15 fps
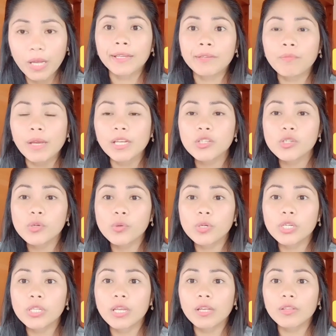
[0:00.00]
and make
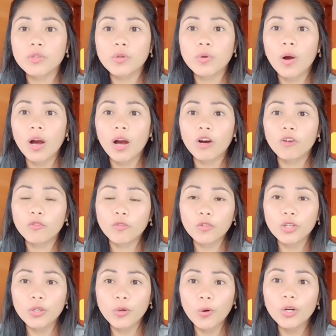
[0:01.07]
sure that you have
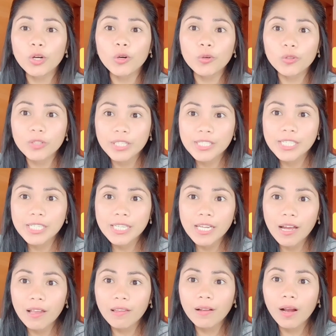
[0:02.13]
your
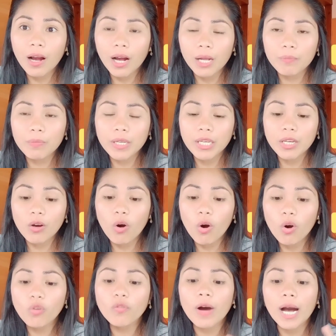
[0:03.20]
original copy
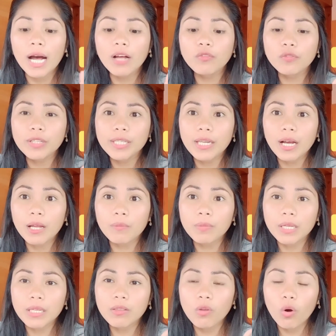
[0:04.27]
of
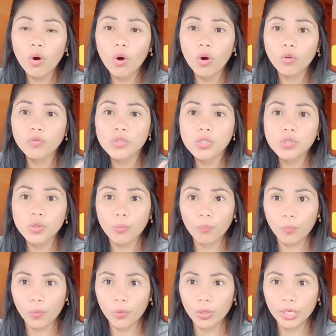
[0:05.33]
affidavit of
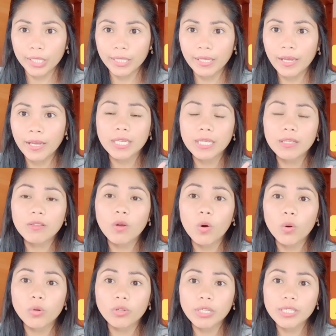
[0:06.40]
support in
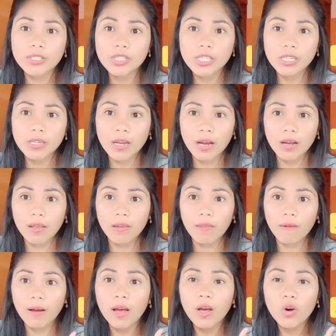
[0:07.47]

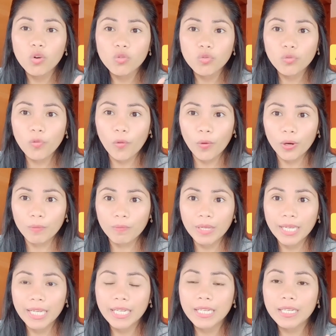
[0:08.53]
original form,
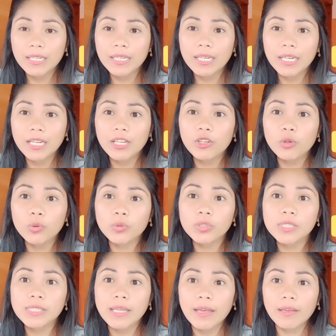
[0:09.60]
hindi yung
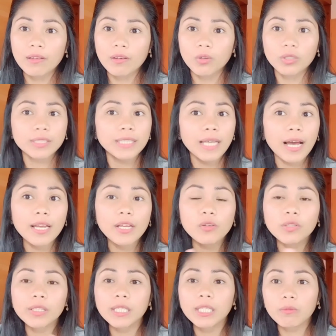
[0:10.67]
Xerox.
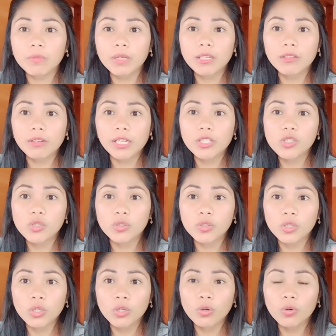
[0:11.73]
Ayon ng immigration
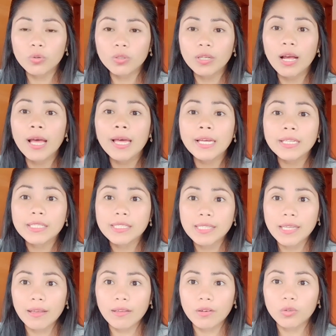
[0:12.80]
yung
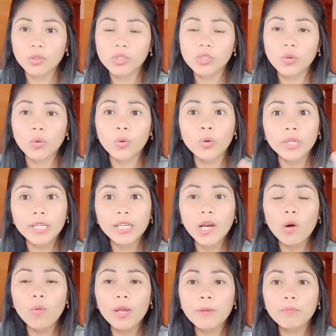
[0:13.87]
Xerox. So, kung
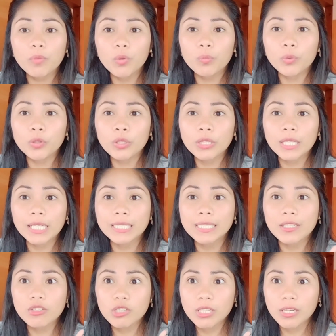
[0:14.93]
ikaw ay pupunta sa
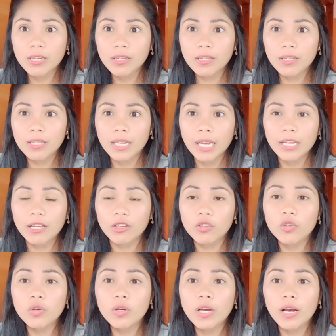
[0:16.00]
Schengen, ayan,
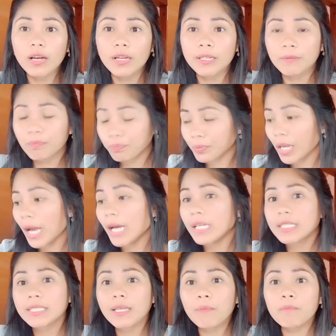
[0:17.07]
you can
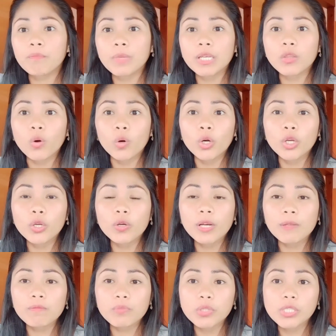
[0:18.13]
submit or you
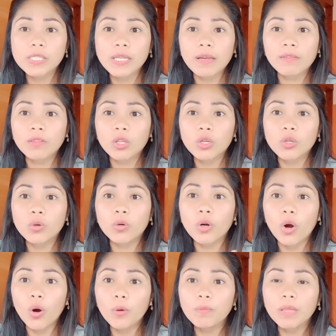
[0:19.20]
can present your
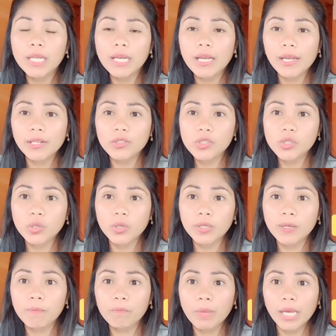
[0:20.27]

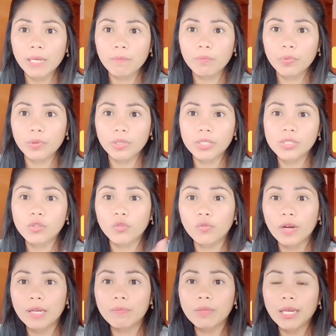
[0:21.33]
obligation paper. So,
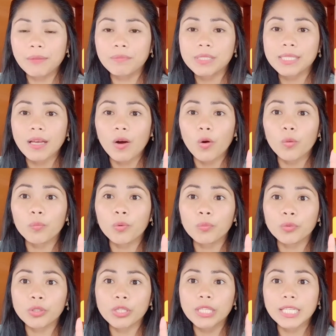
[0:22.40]
5 times ako
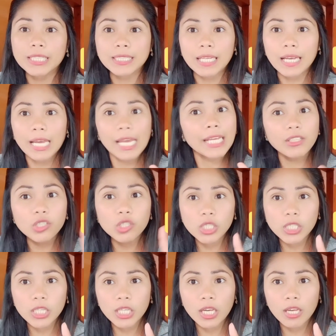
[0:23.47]
pumunta sa any
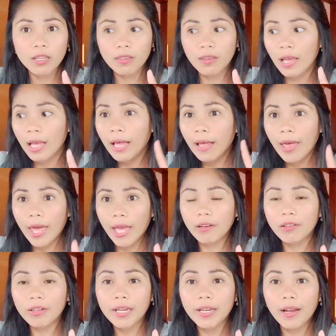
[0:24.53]
Schengen
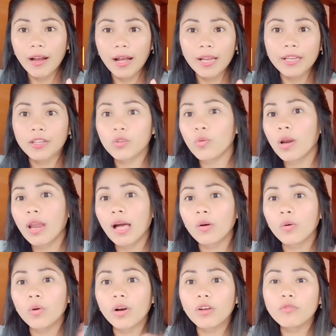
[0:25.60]
area, ayan, wala
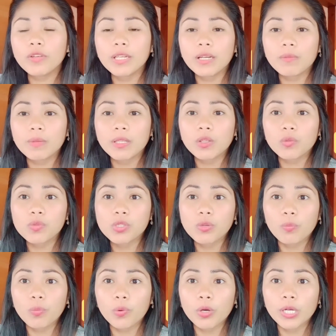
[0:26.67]
akong affidavit of
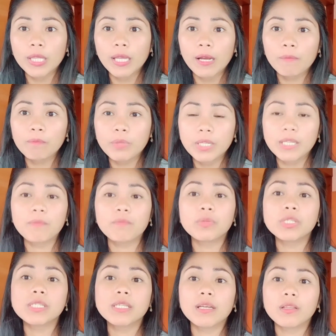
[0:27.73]
support. Ang
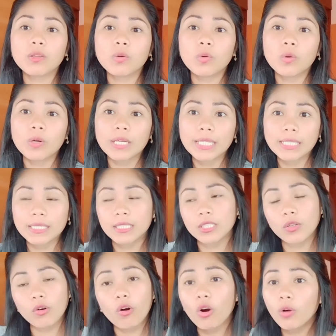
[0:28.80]
pinipresent ko is
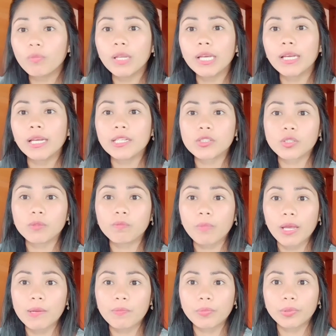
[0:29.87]
yung obligation
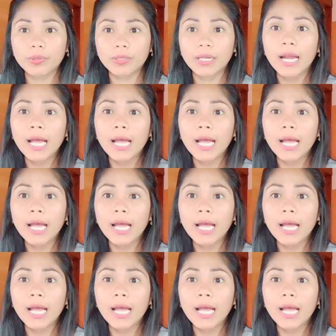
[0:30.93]
paper